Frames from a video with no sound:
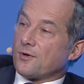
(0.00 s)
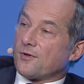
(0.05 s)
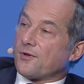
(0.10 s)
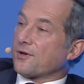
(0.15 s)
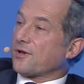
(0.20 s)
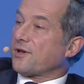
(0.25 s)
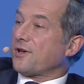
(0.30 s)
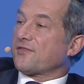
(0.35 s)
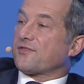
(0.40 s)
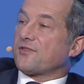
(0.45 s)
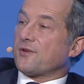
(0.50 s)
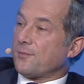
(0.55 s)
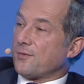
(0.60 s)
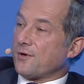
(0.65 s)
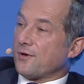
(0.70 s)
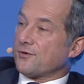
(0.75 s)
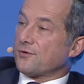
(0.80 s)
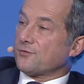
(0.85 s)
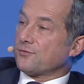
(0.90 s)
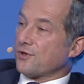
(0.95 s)
the
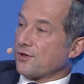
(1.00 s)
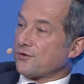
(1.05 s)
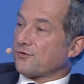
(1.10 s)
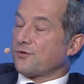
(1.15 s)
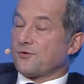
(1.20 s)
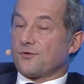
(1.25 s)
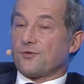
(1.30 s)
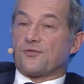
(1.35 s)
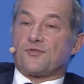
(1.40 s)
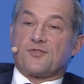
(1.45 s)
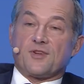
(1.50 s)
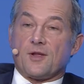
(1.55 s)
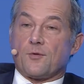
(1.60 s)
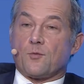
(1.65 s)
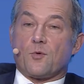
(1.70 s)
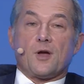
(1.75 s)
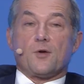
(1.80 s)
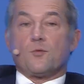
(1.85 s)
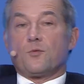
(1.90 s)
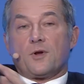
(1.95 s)
customer, do not understand
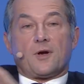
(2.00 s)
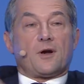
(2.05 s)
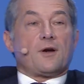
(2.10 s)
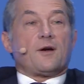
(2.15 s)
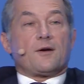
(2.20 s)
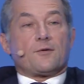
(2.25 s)
why we are